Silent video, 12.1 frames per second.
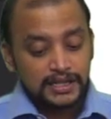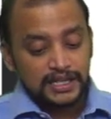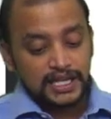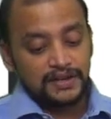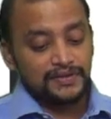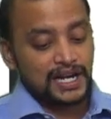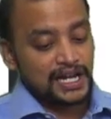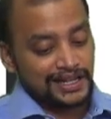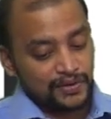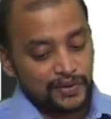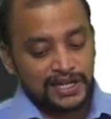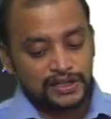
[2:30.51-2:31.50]
Even
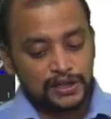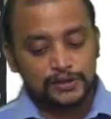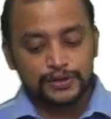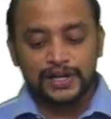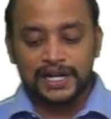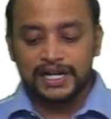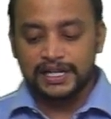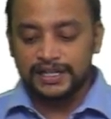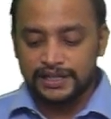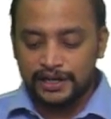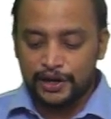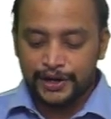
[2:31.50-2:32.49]
otherwise also
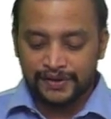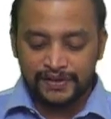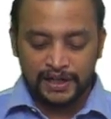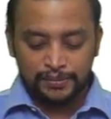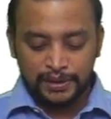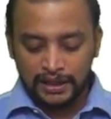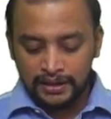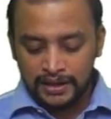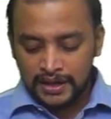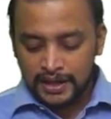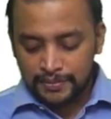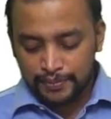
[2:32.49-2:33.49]
ITC not available
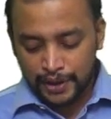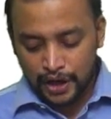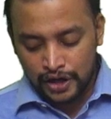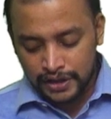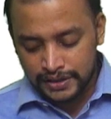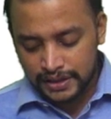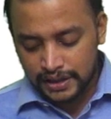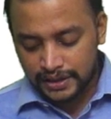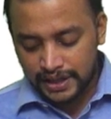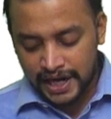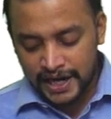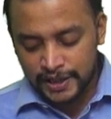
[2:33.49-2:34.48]
because
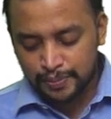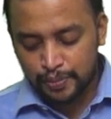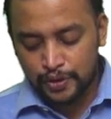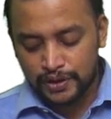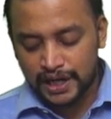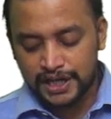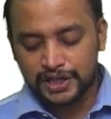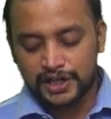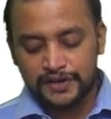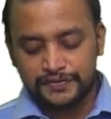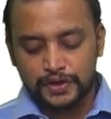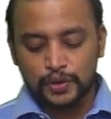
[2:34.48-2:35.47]
transportation
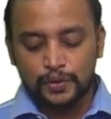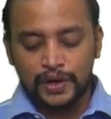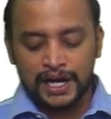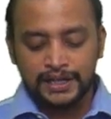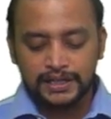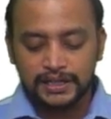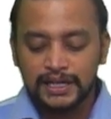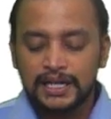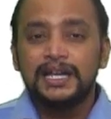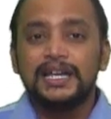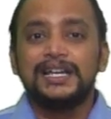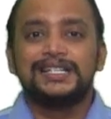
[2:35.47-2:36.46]
of students
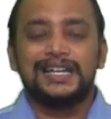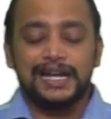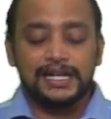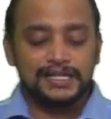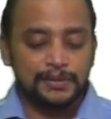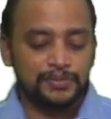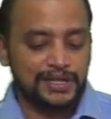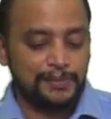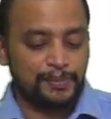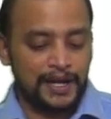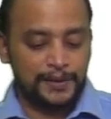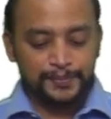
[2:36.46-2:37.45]
is an exempt
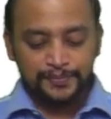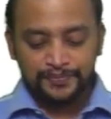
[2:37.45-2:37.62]
supply.